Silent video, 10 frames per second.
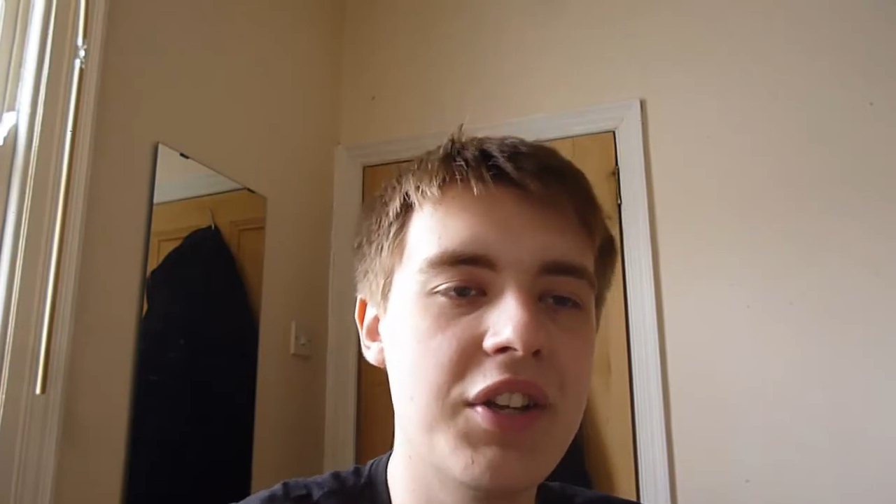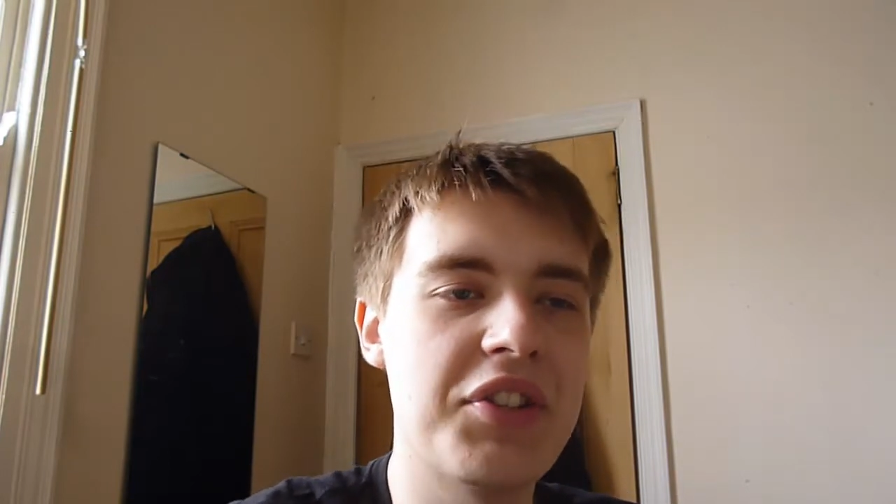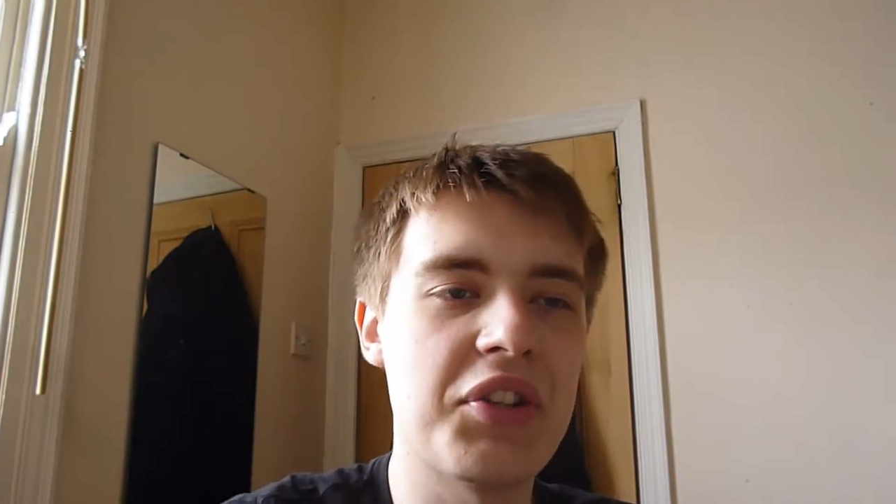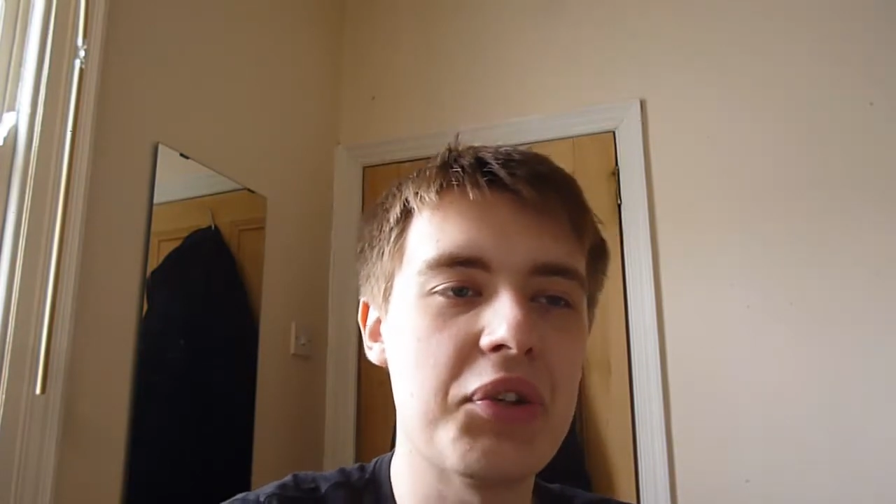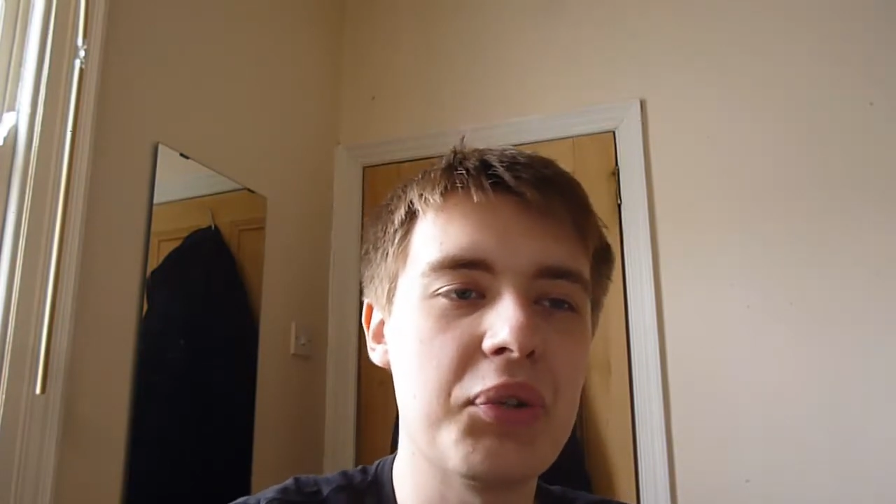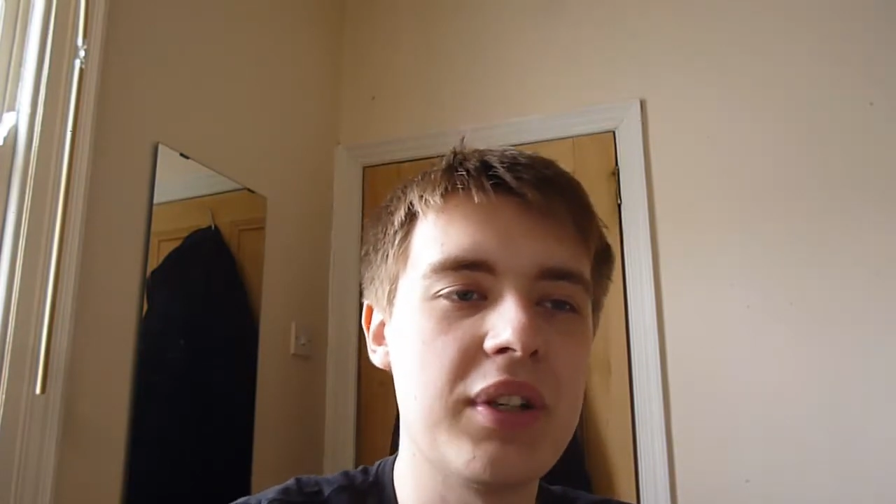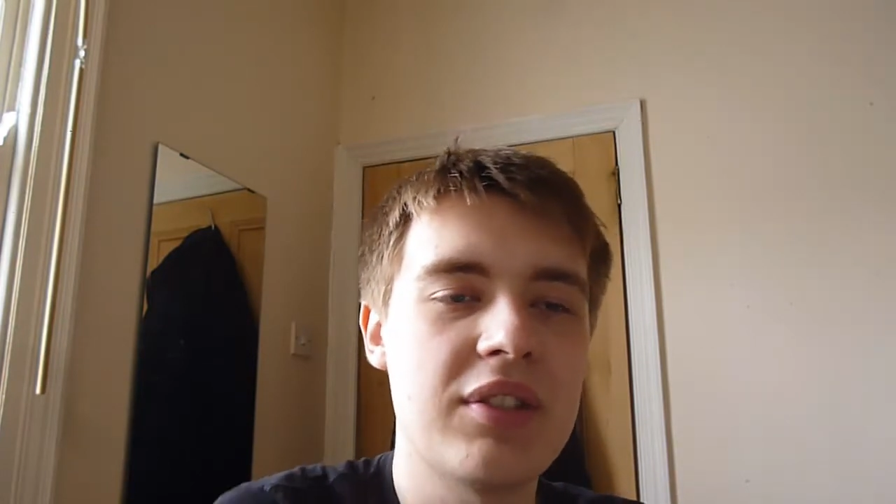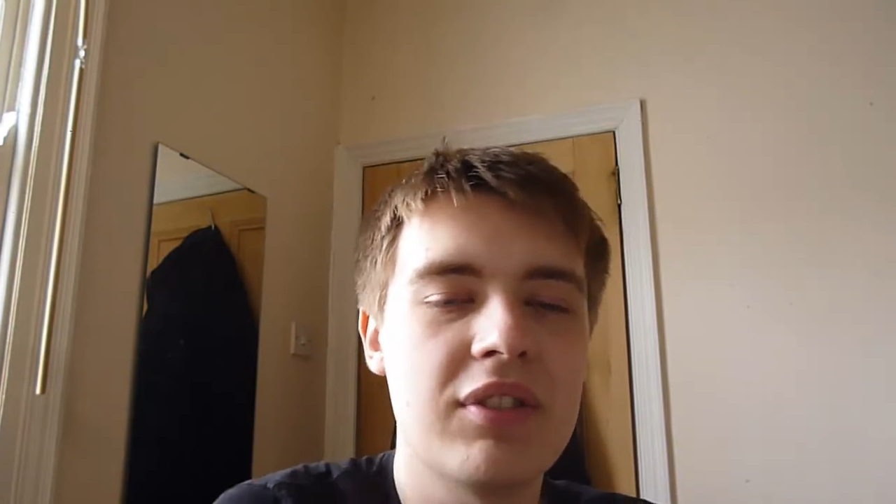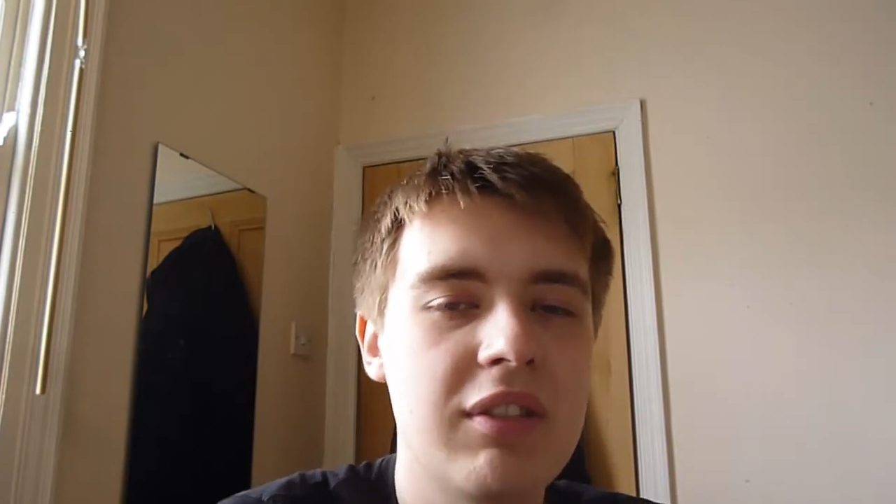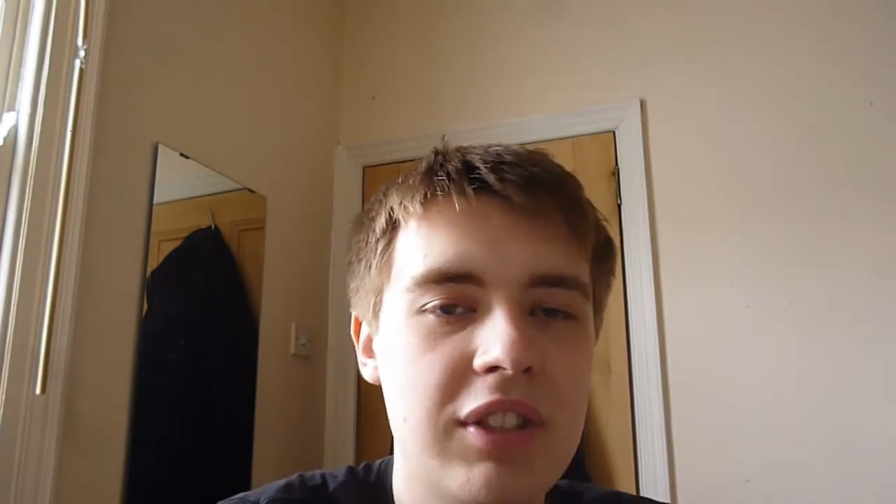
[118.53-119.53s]
So
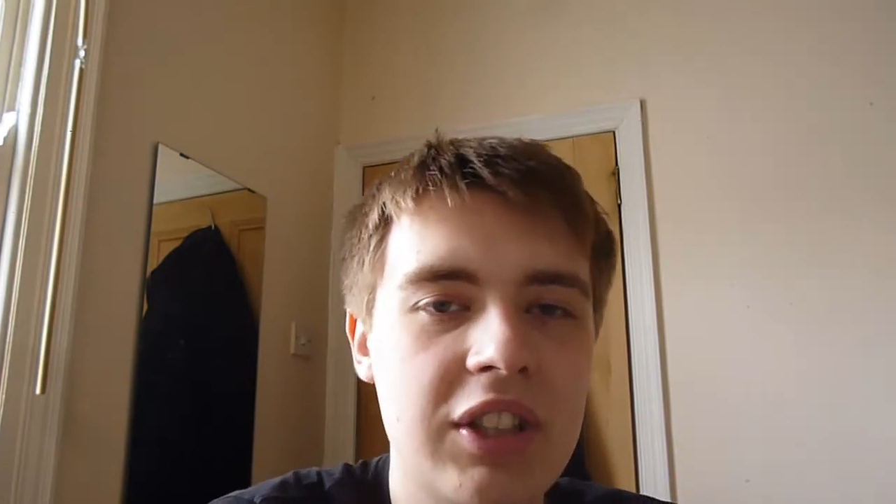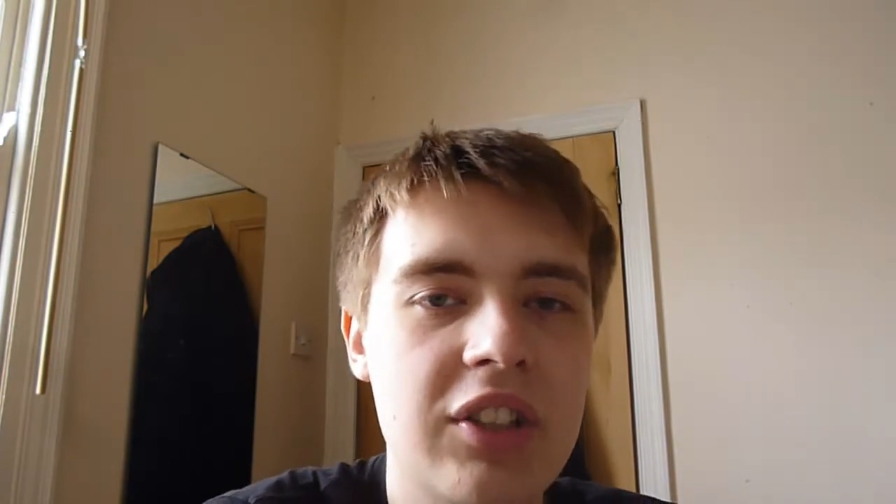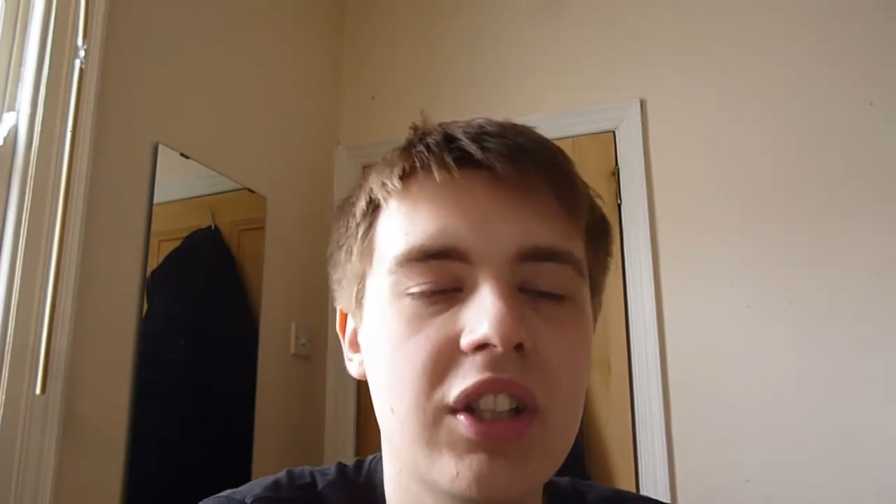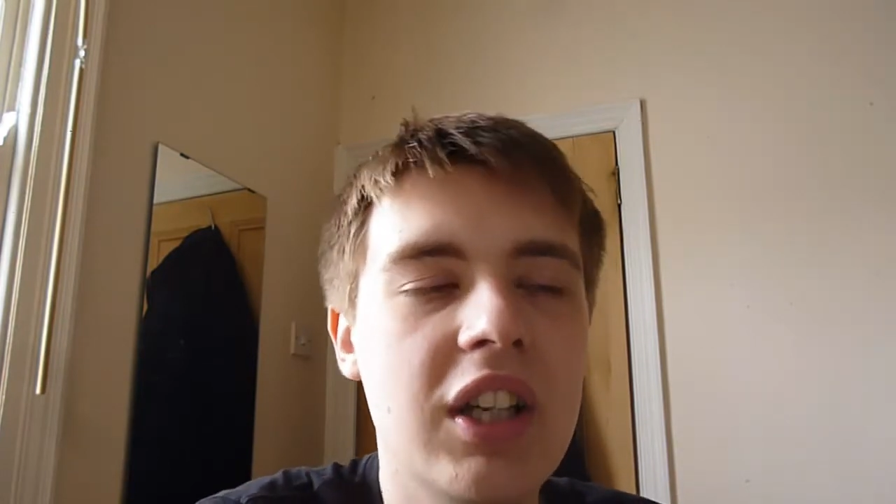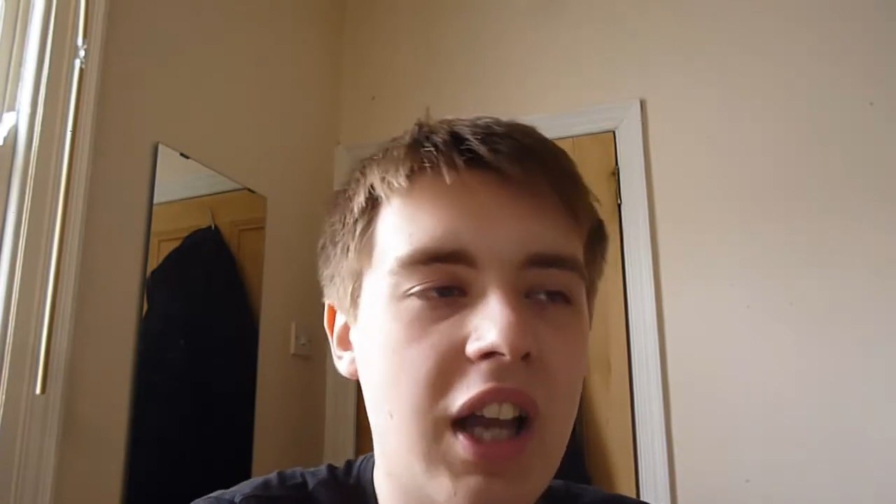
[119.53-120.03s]
it's really, really good.